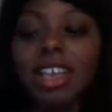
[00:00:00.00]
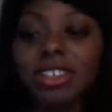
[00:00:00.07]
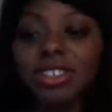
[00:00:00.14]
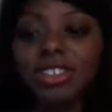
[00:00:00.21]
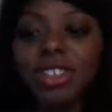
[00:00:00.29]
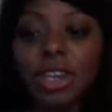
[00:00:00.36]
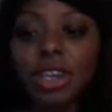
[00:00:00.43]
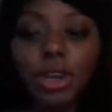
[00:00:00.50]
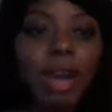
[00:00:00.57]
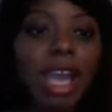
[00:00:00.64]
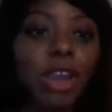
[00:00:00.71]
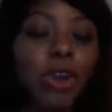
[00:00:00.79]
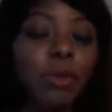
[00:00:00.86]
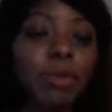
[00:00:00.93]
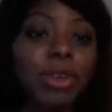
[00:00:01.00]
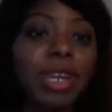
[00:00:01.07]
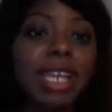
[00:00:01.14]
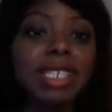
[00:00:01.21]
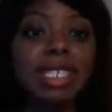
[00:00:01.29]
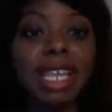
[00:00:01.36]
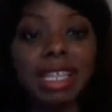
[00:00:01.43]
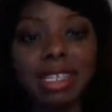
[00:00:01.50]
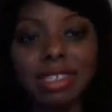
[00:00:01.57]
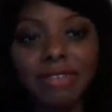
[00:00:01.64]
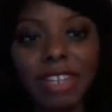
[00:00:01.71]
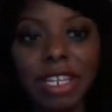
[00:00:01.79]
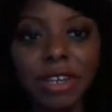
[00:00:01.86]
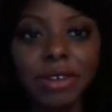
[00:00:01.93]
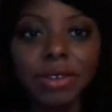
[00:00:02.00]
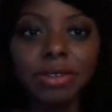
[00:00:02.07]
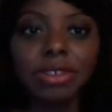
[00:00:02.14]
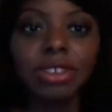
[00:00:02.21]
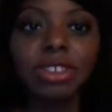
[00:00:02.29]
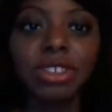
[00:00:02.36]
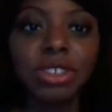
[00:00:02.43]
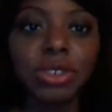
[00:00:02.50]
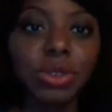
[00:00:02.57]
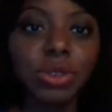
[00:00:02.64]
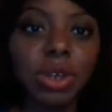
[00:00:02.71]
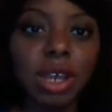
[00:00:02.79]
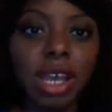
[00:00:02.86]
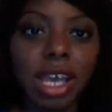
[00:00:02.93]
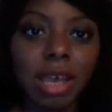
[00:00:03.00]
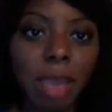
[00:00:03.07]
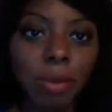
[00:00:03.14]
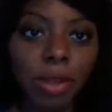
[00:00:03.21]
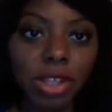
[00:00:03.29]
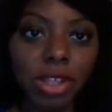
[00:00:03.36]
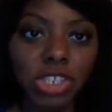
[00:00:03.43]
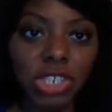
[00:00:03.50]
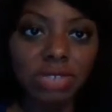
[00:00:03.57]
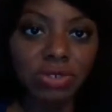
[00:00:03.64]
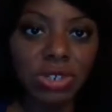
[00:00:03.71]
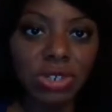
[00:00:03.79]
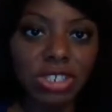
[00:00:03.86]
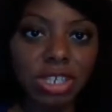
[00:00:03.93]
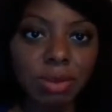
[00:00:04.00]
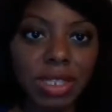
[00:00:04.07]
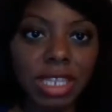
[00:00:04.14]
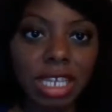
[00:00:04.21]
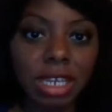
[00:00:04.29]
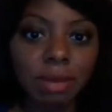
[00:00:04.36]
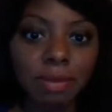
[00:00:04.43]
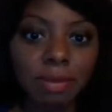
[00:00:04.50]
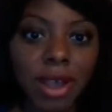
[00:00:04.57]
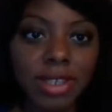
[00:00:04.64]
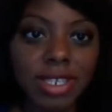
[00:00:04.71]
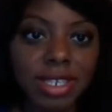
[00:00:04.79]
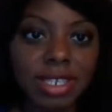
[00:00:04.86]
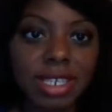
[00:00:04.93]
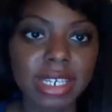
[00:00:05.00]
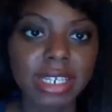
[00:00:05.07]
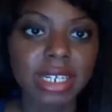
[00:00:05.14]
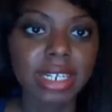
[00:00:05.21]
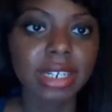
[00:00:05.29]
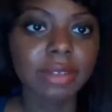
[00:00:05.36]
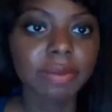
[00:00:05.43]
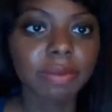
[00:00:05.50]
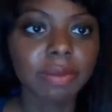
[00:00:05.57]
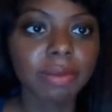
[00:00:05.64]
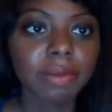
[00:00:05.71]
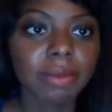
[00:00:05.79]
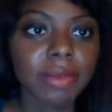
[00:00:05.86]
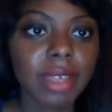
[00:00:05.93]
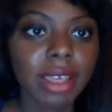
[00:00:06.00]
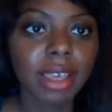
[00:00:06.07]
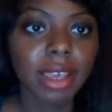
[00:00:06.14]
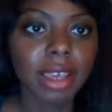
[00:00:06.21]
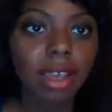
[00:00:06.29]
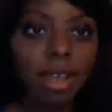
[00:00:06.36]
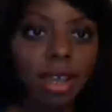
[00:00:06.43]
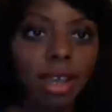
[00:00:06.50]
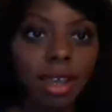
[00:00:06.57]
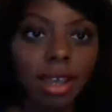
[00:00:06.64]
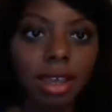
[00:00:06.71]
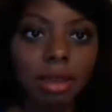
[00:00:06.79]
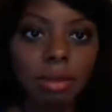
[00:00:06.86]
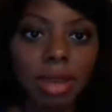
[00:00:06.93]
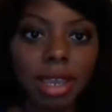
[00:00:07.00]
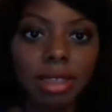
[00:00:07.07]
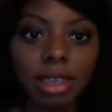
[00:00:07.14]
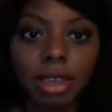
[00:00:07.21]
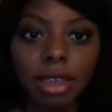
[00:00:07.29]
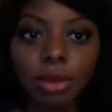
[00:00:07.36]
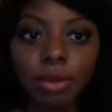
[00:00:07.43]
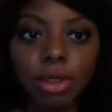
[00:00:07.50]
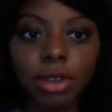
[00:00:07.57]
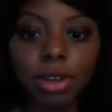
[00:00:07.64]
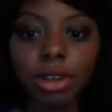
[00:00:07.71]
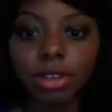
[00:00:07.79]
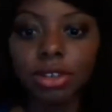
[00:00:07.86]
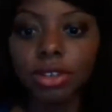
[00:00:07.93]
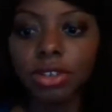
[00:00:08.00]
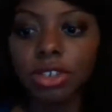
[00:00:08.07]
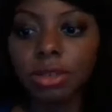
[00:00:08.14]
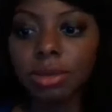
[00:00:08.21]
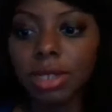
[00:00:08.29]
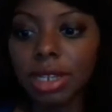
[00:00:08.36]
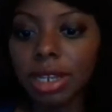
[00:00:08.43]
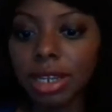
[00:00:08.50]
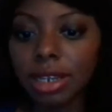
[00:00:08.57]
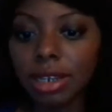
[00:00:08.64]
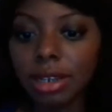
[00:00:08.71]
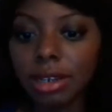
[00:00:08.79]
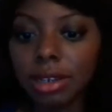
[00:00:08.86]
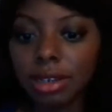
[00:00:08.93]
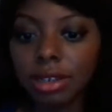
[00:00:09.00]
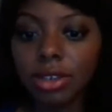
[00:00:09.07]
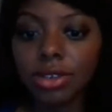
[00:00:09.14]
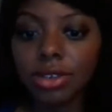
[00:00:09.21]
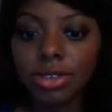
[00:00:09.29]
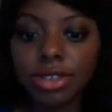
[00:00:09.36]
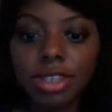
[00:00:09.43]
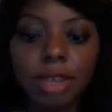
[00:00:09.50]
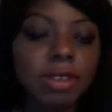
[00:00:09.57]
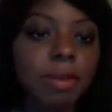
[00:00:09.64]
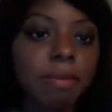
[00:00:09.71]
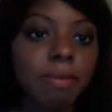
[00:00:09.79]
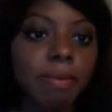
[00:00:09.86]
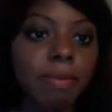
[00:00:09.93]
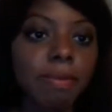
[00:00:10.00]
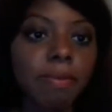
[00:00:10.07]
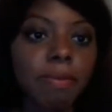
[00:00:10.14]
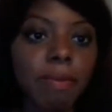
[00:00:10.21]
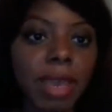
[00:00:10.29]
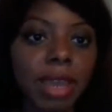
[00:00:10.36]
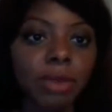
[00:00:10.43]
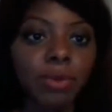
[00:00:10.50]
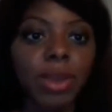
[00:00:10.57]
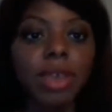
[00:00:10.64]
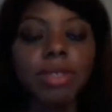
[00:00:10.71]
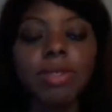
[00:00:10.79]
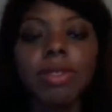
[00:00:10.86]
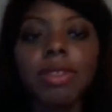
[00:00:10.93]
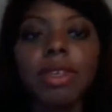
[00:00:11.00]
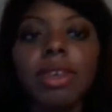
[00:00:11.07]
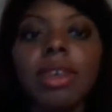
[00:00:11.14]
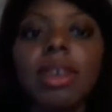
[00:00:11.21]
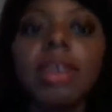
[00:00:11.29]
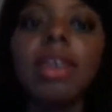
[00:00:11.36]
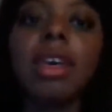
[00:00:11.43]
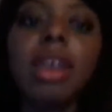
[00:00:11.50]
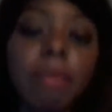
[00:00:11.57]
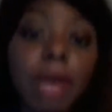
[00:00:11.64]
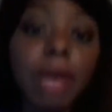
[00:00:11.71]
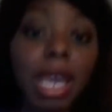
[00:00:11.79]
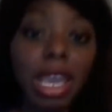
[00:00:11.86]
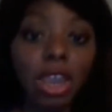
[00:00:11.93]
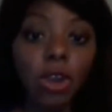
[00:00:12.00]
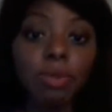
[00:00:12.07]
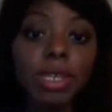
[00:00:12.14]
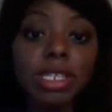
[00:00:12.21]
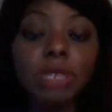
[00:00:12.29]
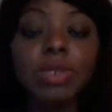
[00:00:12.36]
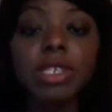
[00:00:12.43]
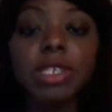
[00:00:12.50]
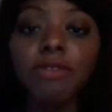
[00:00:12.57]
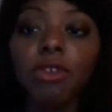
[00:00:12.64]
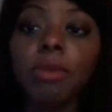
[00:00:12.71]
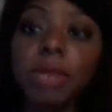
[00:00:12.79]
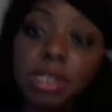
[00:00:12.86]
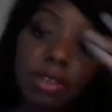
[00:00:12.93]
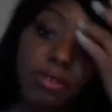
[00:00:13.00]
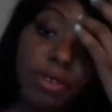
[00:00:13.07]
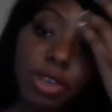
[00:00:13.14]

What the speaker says: So I hope you guys like this video. So I apologize for some of the pauses here. I think when you're on YouTube, then it uses up some bandwidth. But I hope this was informative for you